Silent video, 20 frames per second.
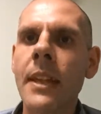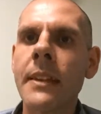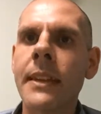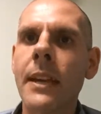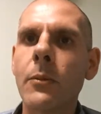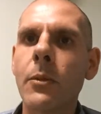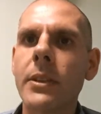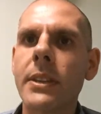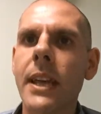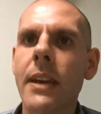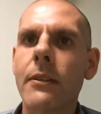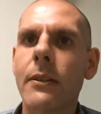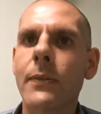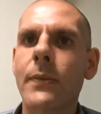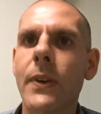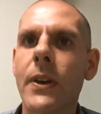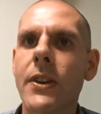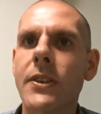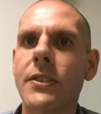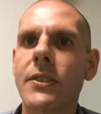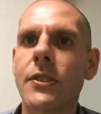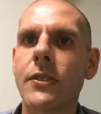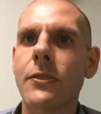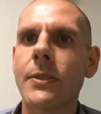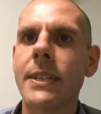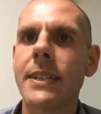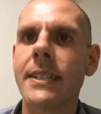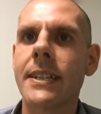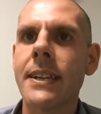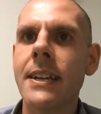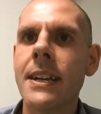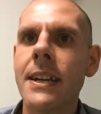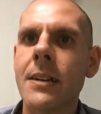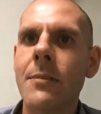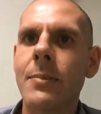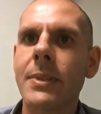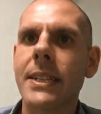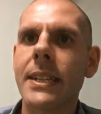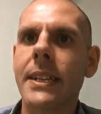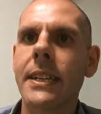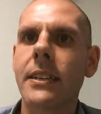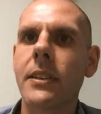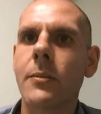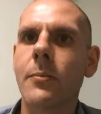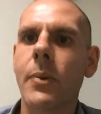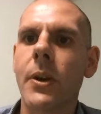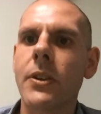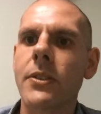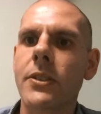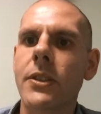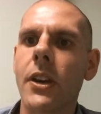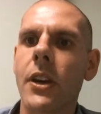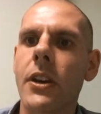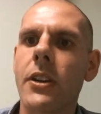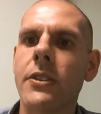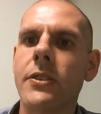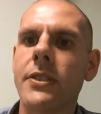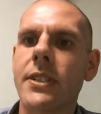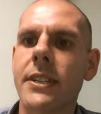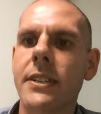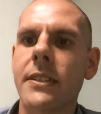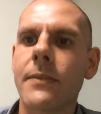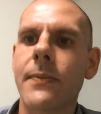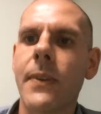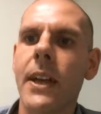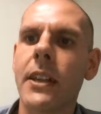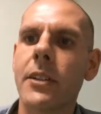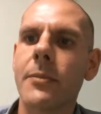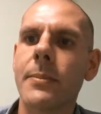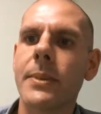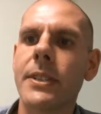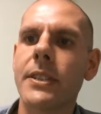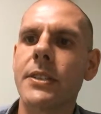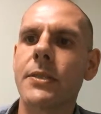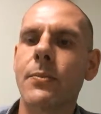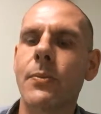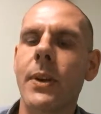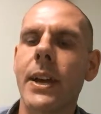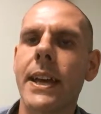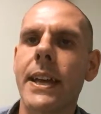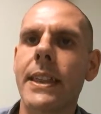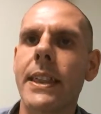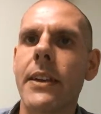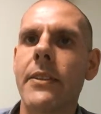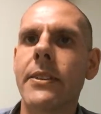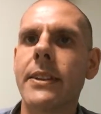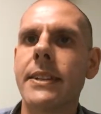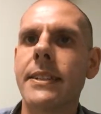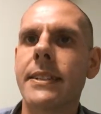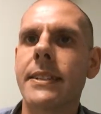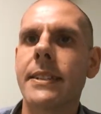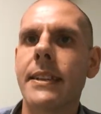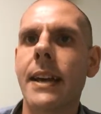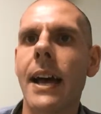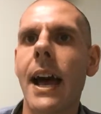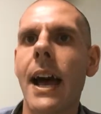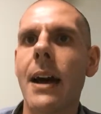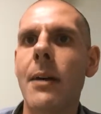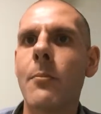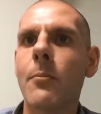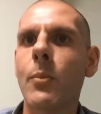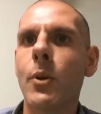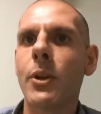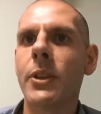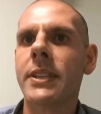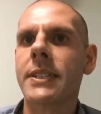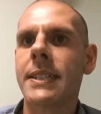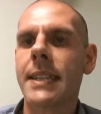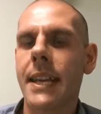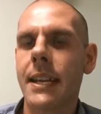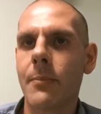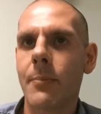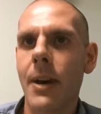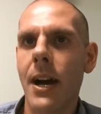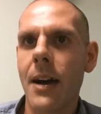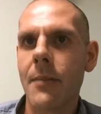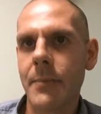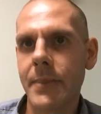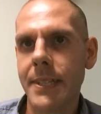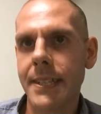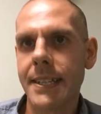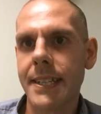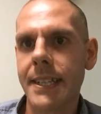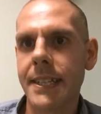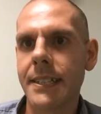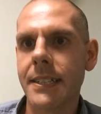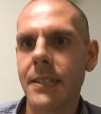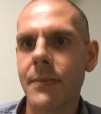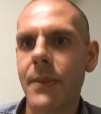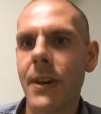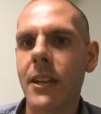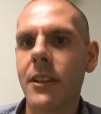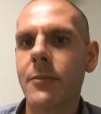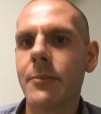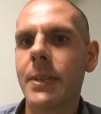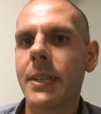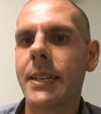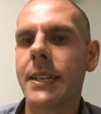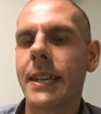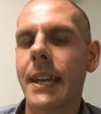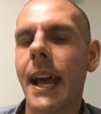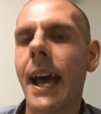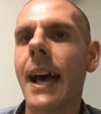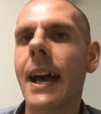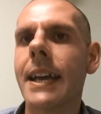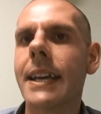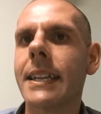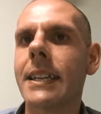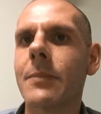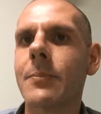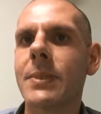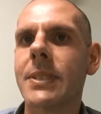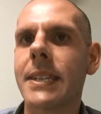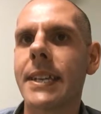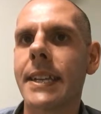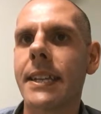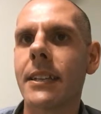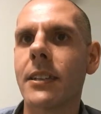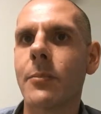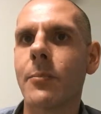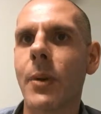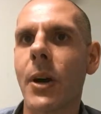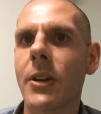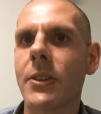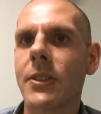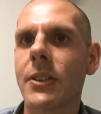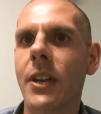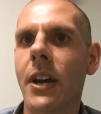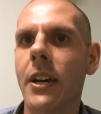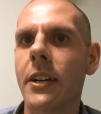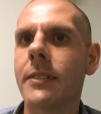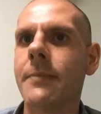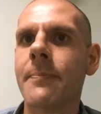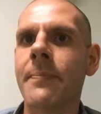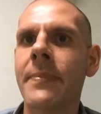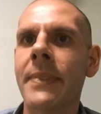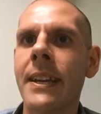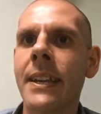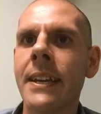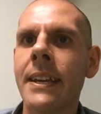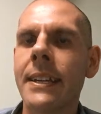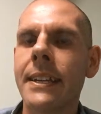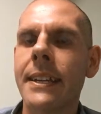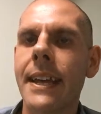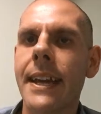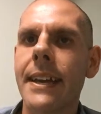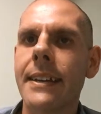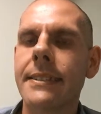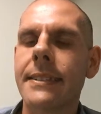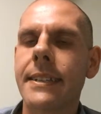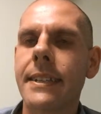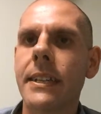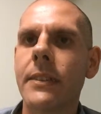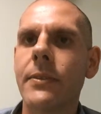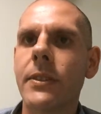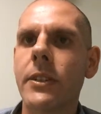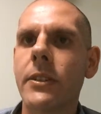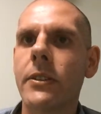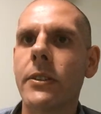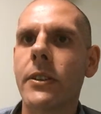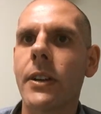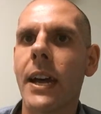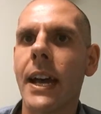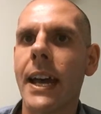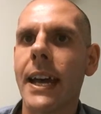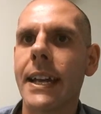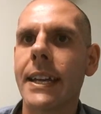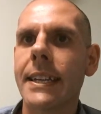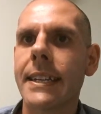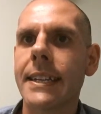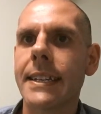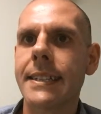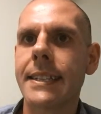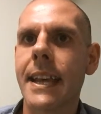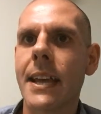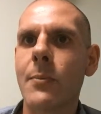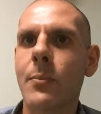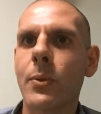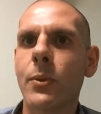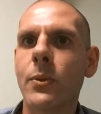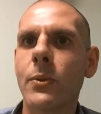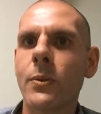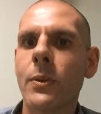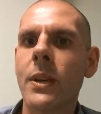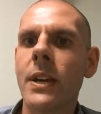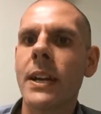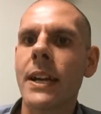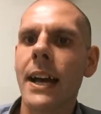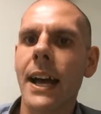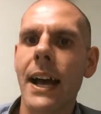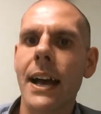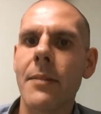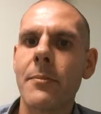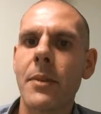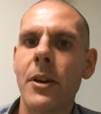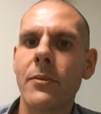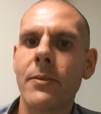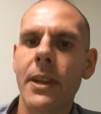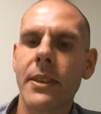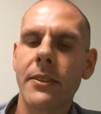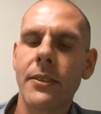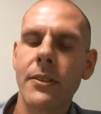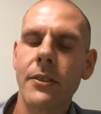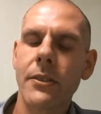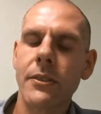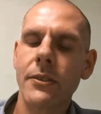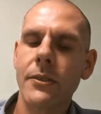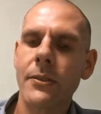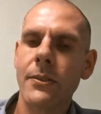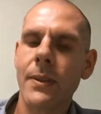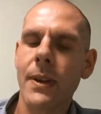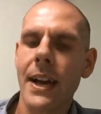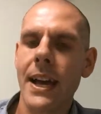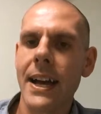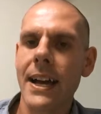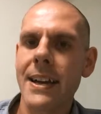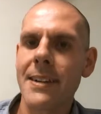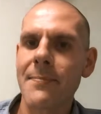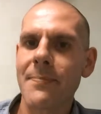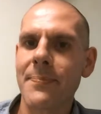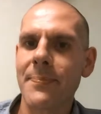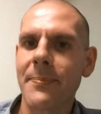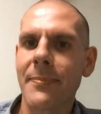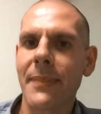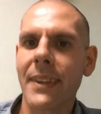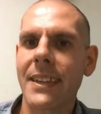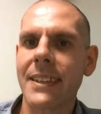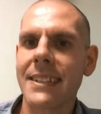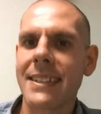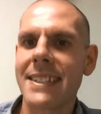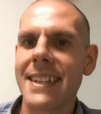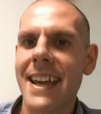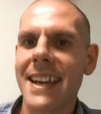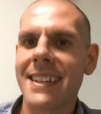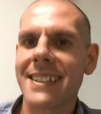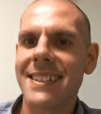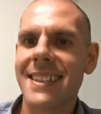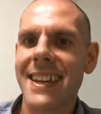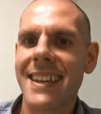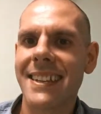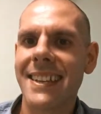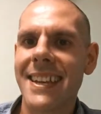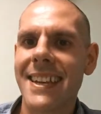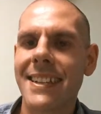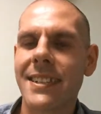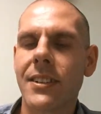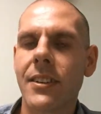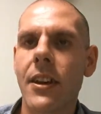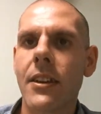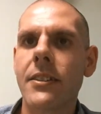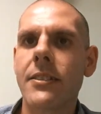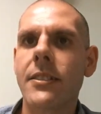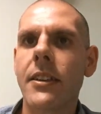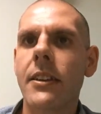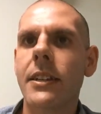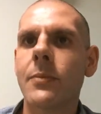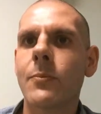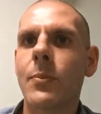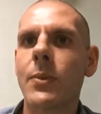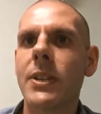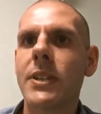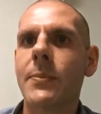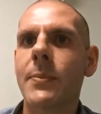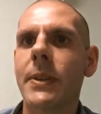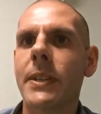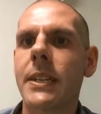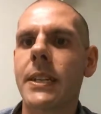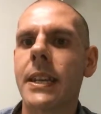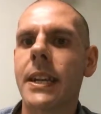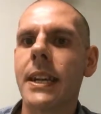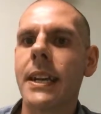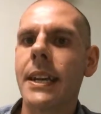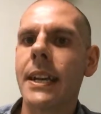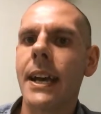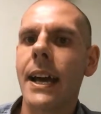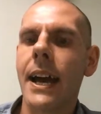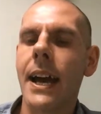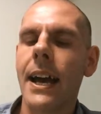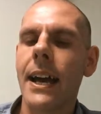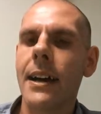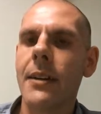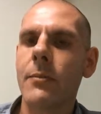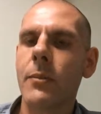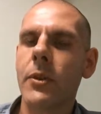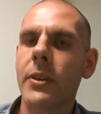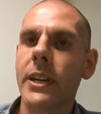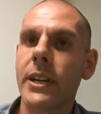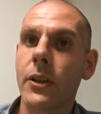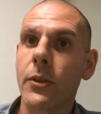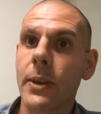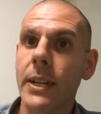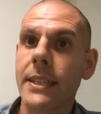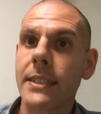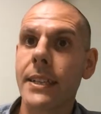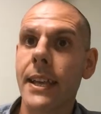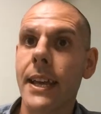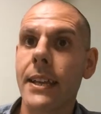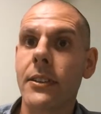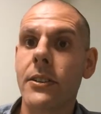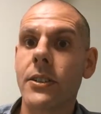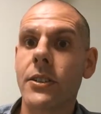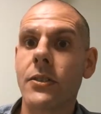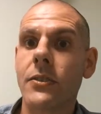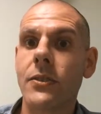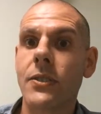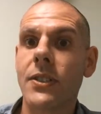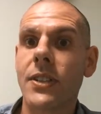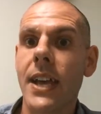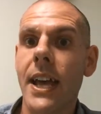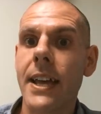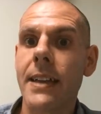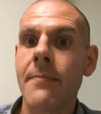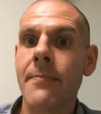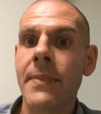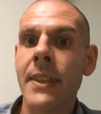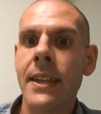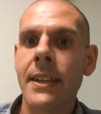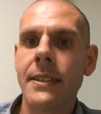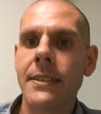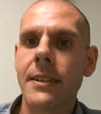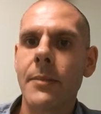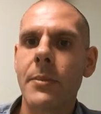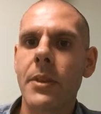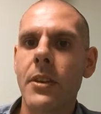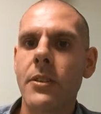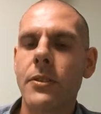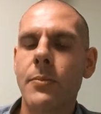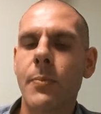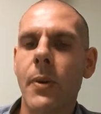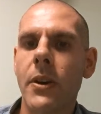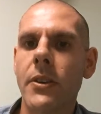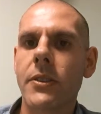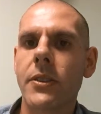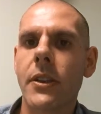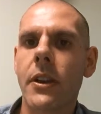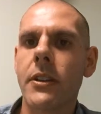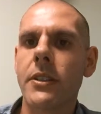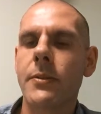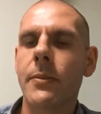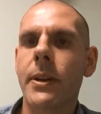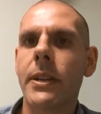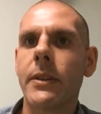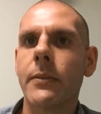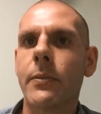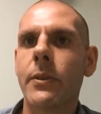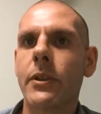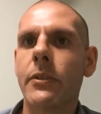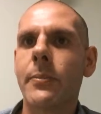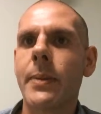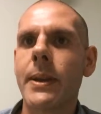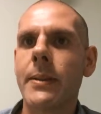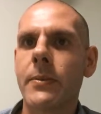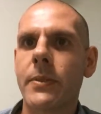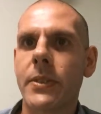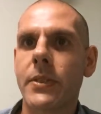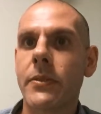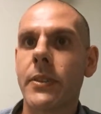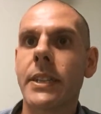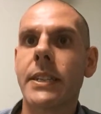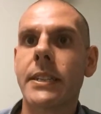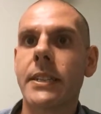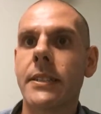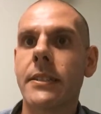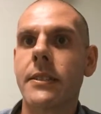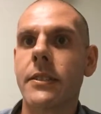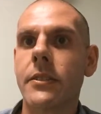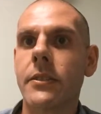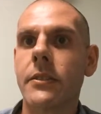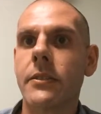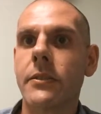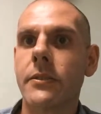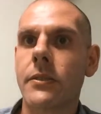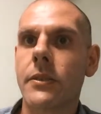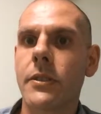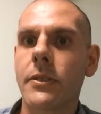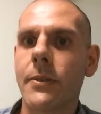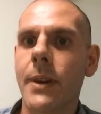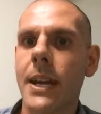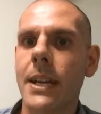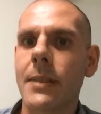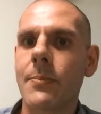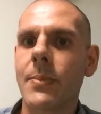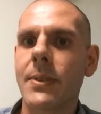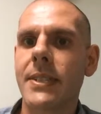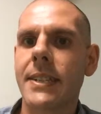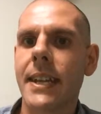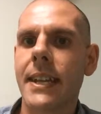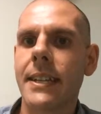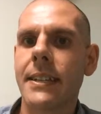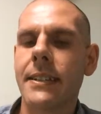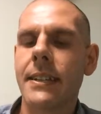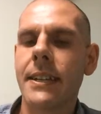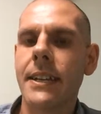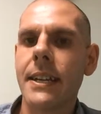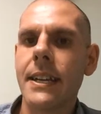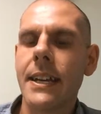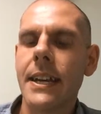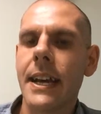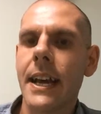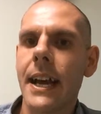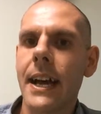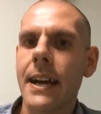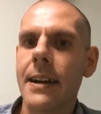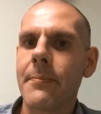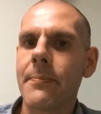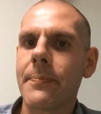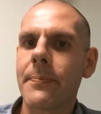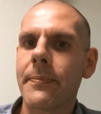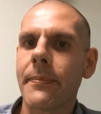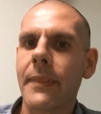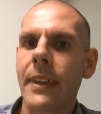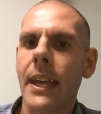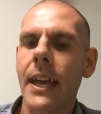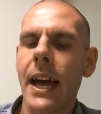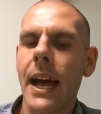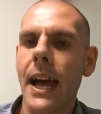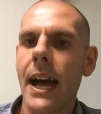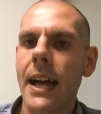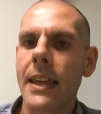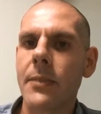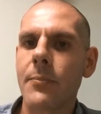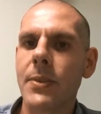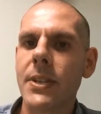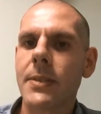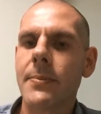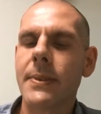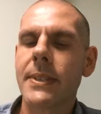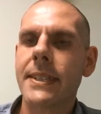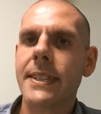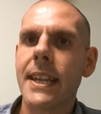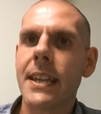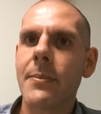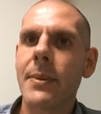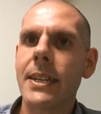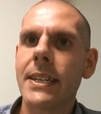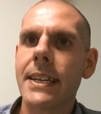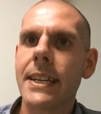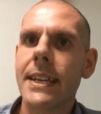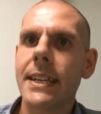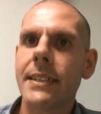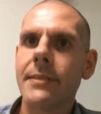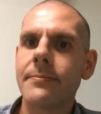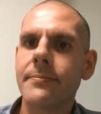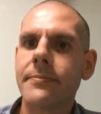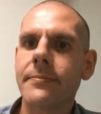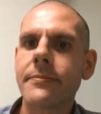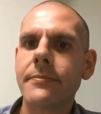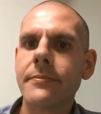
Now what that refers to is particular postcodes and developments where there is more than 10 apartments in a development in a particular postcode. Now to give you an example, I'll run through down the East Coast. So in Brisbane, or in Queensland I should say, some of those postcodes where you will be restricted to 80%. The Brisbane CBD,